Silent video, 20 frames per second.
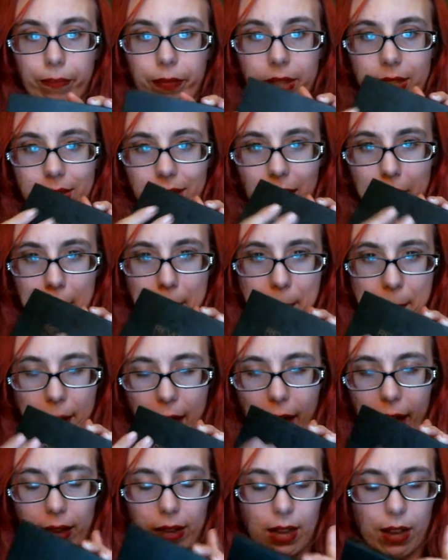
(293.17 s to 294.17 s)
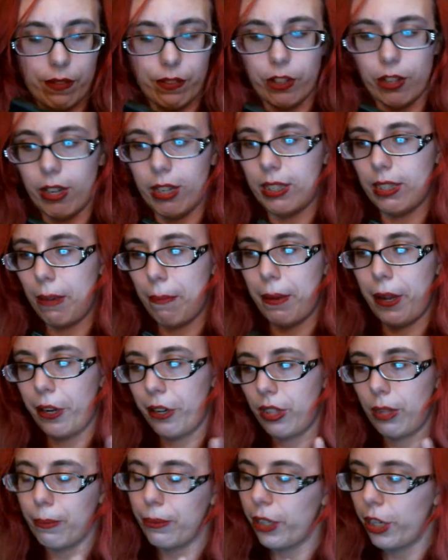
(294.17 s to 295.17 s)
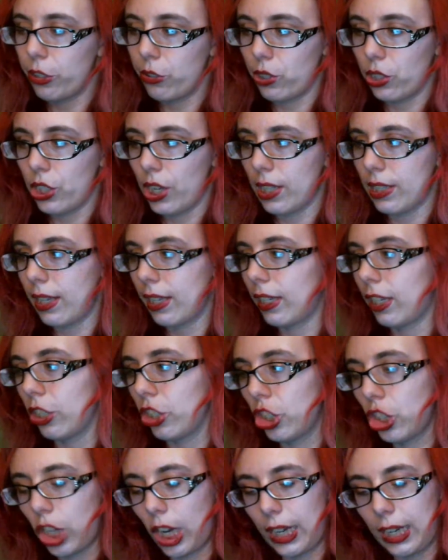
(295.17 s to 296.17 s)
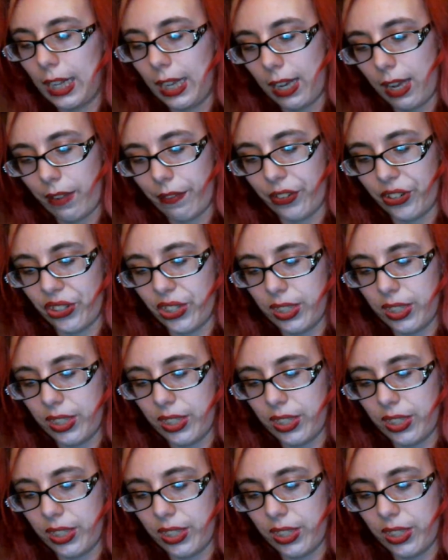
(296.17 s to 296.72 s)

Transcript: It's got a matte cover as compared to the blush, which has like a shiny cover.